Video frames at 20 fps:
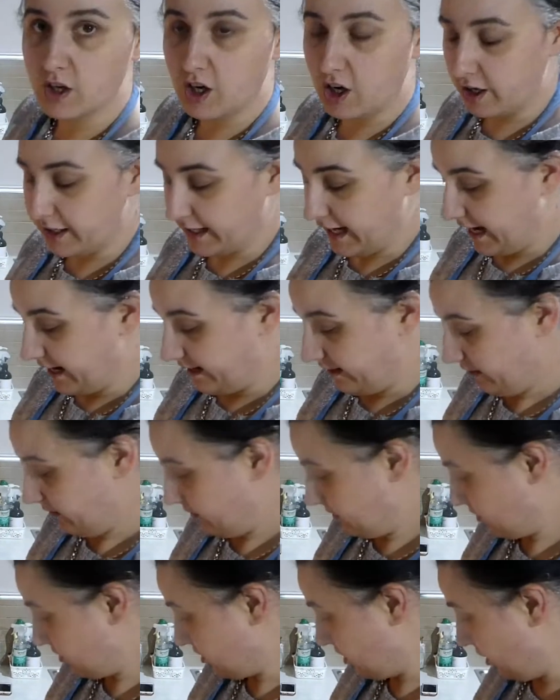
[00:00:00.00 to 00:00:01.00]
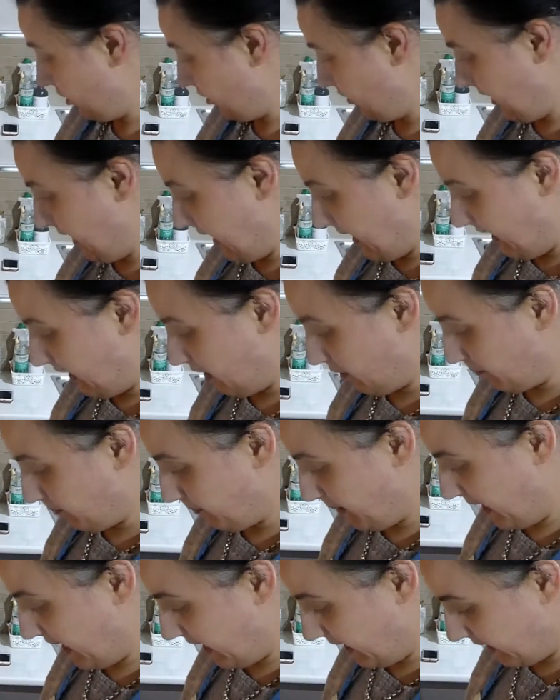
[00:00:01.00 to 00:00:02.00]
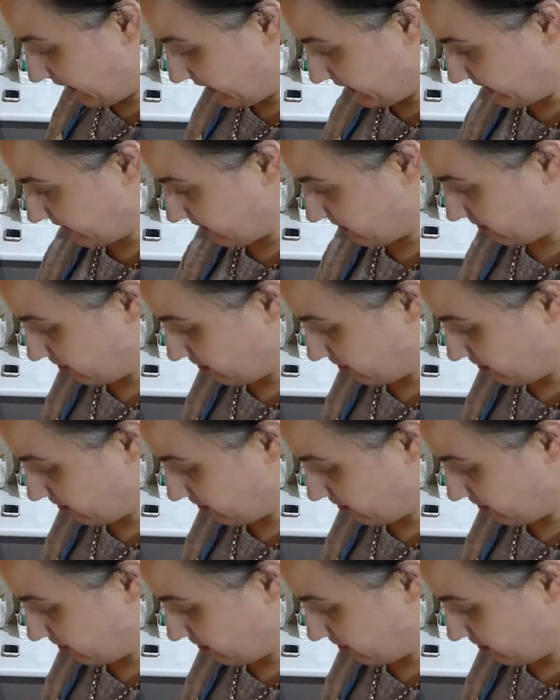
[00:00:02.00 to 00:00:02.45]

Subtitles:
Okay, so our pan is